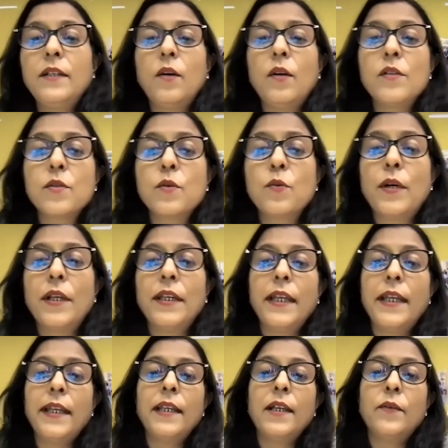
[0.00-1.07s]
also one
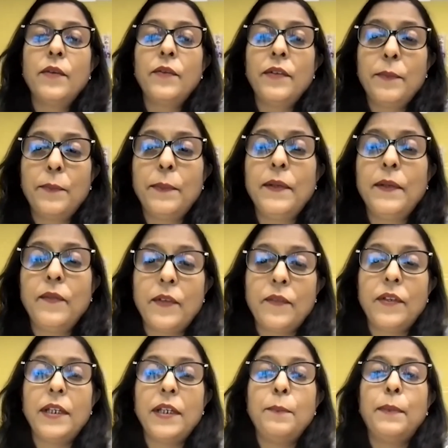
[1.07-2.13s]
area where we've
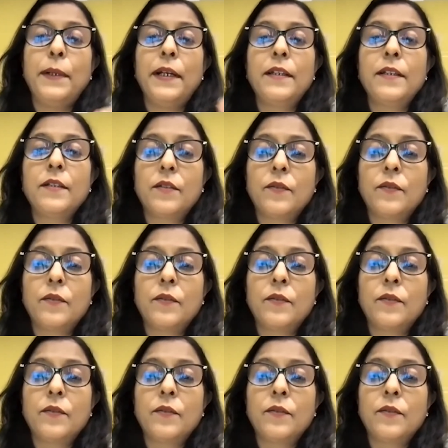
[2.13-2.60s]
really built